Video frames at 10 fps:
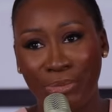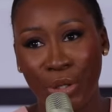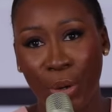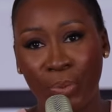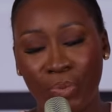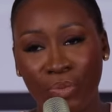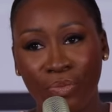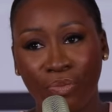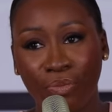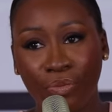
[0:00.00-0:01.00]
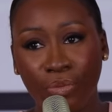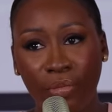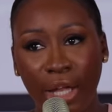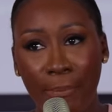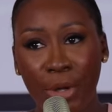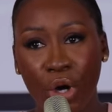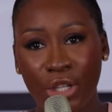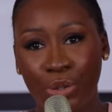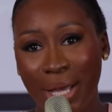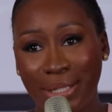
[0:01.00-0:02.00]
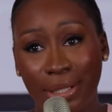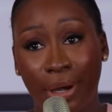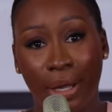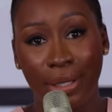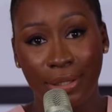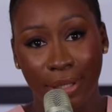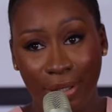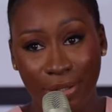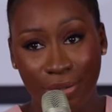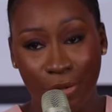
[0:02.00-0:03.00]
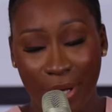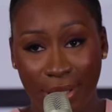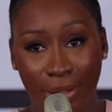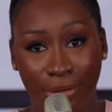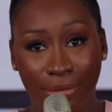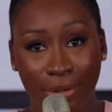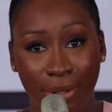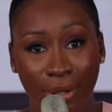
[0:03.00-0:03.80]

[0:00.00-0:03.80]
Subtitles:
So because you are still early stage, you are still